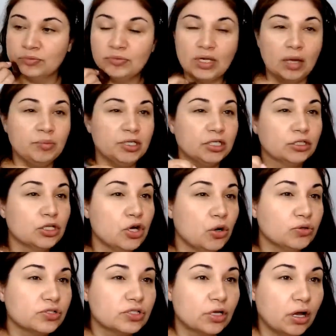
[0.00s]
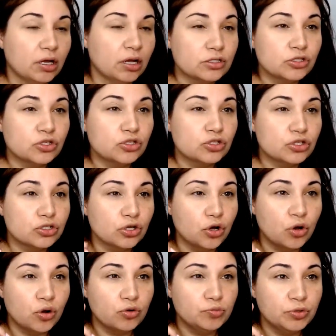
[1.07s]
I mean, it goes on
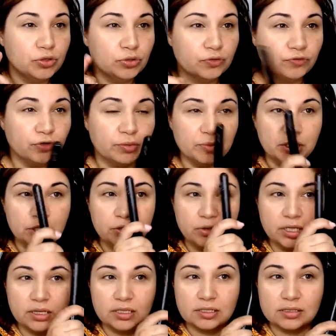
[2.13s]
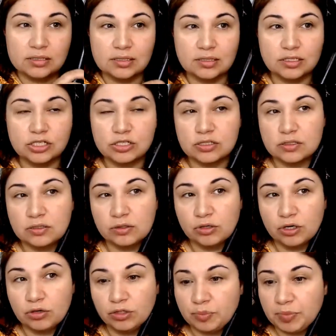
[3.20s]
so beautiful. I mean, look at this. Look at
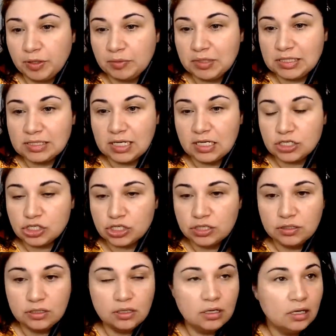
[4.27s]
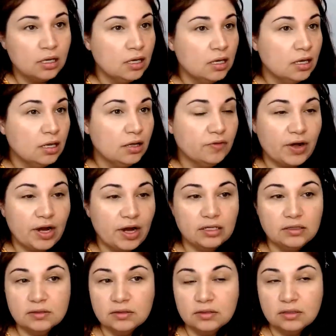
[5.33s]
all the pigmentation,
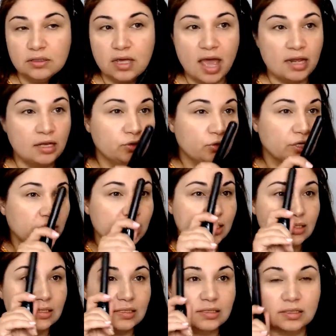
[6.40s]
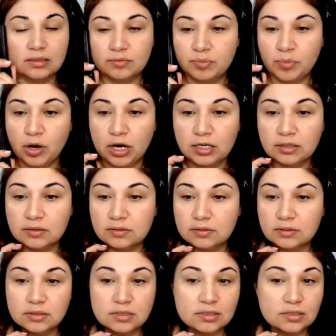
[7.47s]
right? And look at this part.
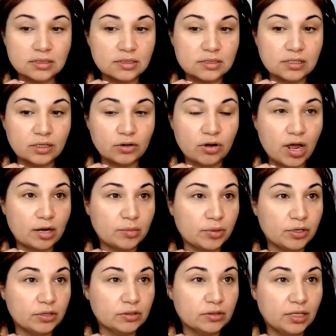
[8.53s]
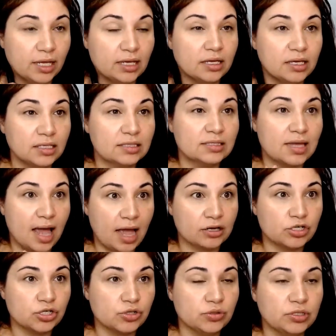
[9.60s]
It's incredible. Like, it's
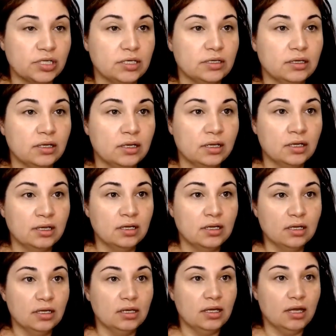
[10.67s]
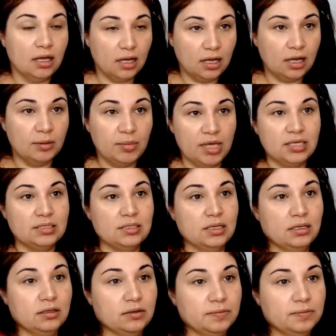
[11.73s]
actually amazing.